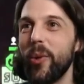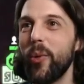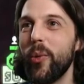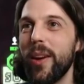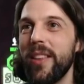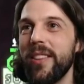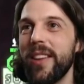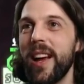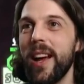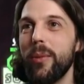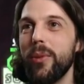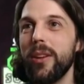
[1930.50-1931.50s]
Where this
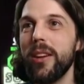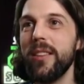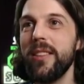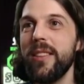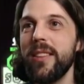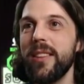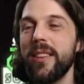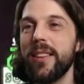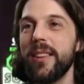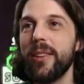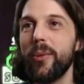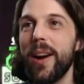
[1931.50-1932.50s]
guy was.
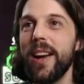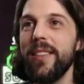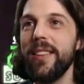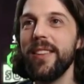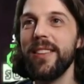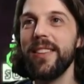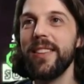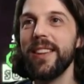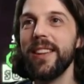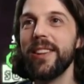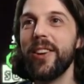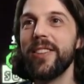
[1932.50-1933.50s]
Why is he
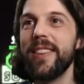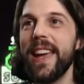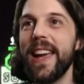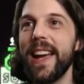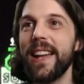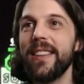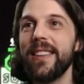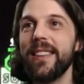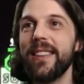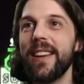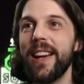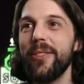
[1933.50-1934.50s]
still not dead?
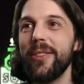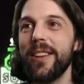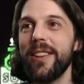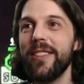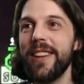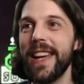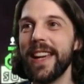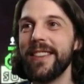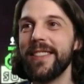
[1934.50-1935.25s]
I don't understand.